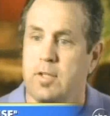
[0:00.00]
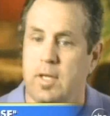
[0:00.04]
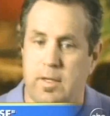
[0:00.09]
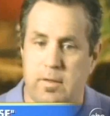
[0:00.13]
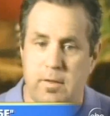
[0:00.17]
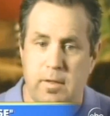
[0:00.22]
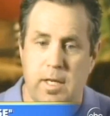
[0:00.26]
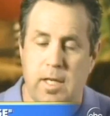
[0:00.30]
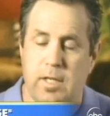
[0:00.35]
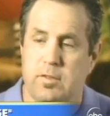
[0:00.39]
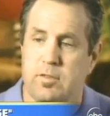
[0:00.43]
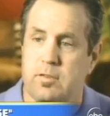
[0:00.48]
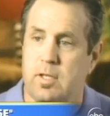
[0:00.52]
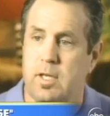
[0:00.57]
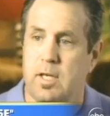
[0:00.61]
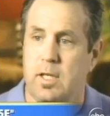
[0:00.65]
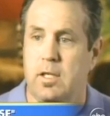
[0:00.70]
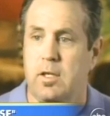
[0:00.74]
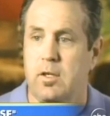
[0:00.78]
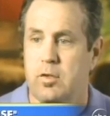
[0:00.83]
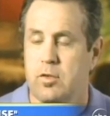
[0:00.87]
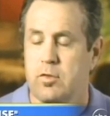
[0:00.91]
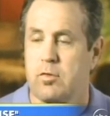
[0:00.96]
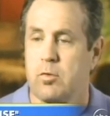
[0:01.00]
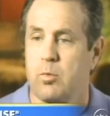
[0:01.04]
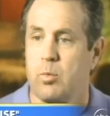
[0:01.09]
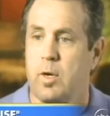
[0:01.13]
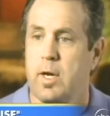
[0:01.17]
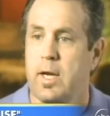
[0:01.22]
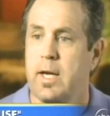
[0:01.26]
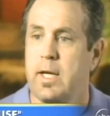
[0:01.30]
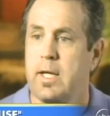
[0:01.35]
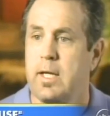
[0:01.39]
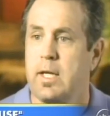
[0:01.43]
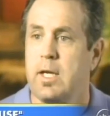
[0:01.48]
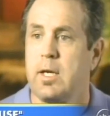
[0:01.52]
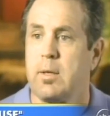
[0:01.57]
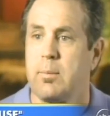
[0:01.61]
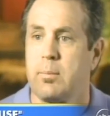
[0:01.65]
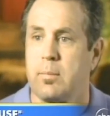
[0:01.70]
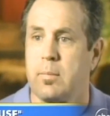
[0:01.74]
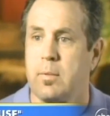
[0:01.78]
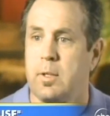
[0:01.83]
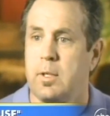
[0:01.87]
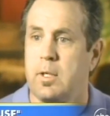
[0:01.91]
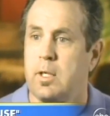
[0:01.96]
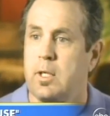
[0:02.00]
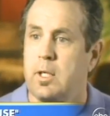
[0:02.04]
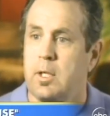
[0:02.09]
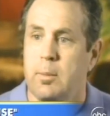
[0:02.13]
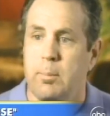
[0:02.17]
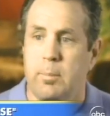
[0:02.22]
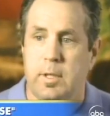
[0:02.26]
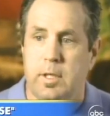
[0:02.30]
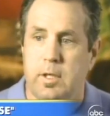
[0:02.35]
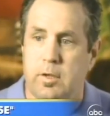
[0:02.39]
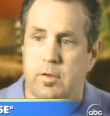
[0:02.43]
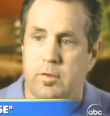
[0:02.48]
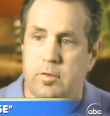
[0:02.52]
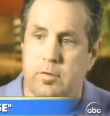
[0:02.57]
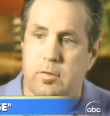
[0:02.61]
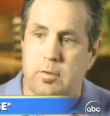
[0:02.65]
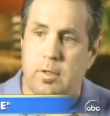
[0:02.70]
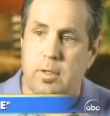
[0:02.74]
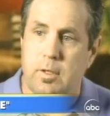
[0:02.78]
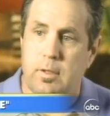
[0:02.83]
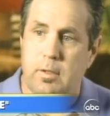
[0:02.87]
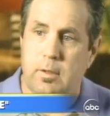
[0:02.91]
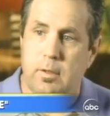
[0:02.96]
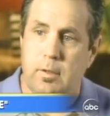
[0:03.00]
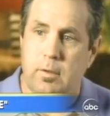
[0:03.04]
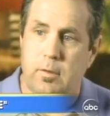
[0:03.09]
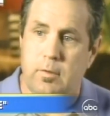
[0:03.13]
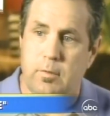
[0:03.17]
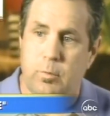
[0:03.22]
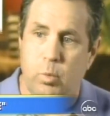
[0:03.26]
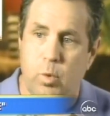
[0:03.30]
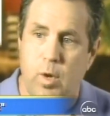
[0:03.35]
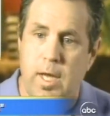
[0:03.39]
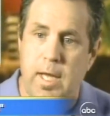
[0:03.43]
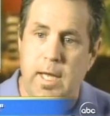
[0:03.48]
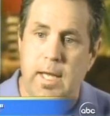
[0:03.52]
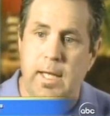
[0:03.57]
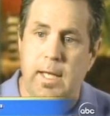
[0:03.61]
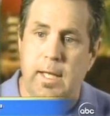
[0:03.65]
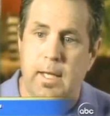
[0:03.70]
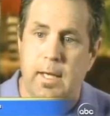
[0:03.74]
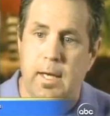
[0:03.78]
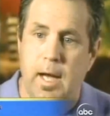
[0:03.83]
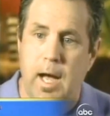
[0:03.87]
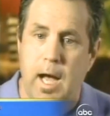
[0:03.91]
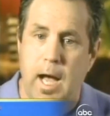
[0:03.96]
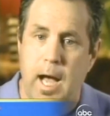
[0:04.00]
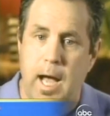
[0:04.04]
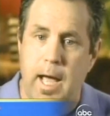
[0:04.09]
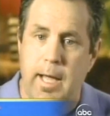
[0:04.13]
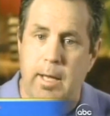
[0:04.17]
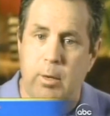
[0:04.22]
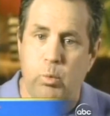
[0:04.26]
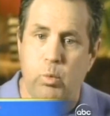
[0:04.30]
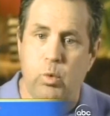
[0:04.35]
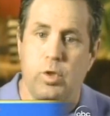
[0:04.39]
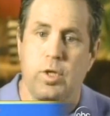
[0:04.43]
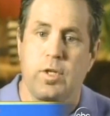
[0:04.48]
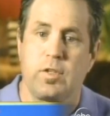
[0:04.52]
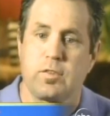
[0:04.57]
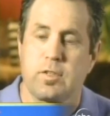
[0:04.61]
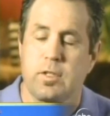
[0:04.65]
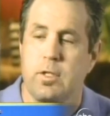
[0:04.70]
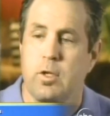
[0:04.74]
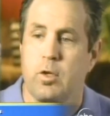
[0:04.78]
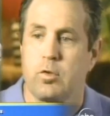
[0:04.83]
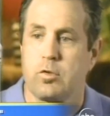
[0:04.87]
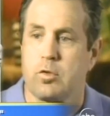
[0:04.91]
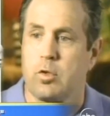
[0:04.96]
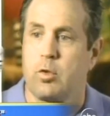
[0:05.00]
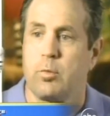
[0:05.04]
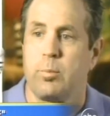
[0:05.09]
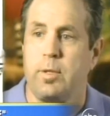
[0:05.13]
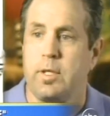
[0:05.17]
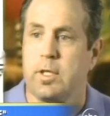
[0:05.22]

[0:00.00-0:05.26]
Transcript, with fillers: take the next ten years the way I am, because the way I was in those old